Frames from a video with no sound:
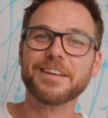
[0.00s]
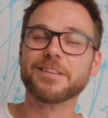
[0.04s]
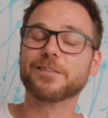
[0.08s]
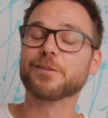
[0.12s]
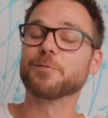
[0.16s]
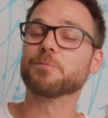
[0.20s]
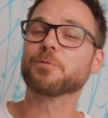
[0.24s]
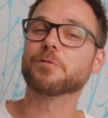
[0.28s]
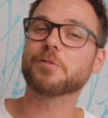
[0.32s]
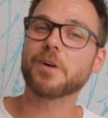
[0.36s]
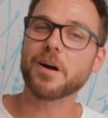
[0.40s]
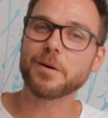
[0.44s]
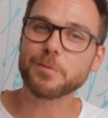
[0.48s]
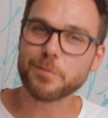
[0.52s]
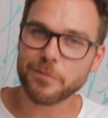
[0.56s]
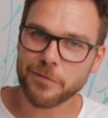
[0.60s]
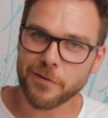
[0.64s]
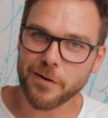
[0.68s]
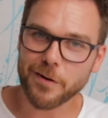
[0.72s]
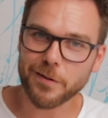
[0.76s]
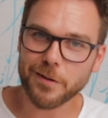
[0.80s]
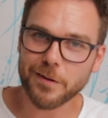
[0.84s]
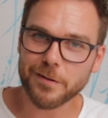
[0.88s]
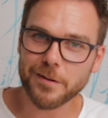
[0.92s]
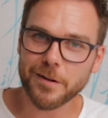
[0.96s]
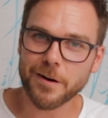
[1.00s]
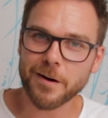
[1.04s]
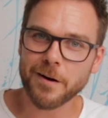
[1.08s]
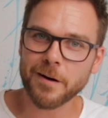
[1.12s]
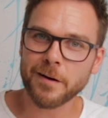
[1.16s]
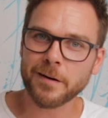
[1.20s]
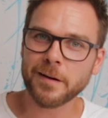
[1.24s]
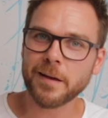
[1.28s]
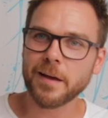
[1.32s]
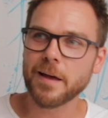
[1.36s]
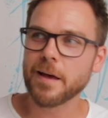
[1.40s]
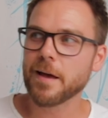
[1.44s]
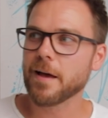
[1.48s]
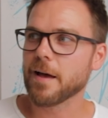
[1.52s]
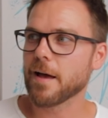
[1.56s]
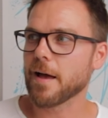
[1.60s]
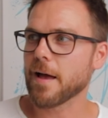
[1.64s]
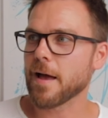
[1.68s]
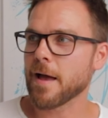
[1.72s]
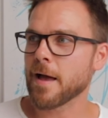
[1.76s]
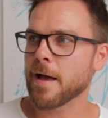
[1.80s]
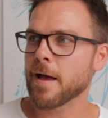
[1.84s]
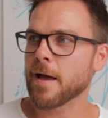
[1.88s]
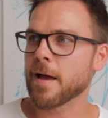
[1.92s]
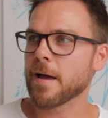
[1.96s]
Subscribe to follow along,
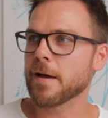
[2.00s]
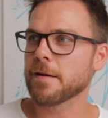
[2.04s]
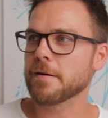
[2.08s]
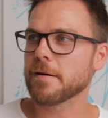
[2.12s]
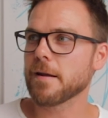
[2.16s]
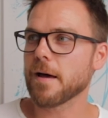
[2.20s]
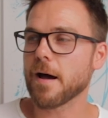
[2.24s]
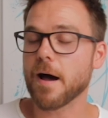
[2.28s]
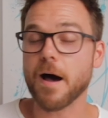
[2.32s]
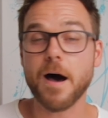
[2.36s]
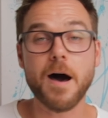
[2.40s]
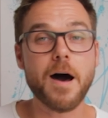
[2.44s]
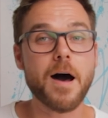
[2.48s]
and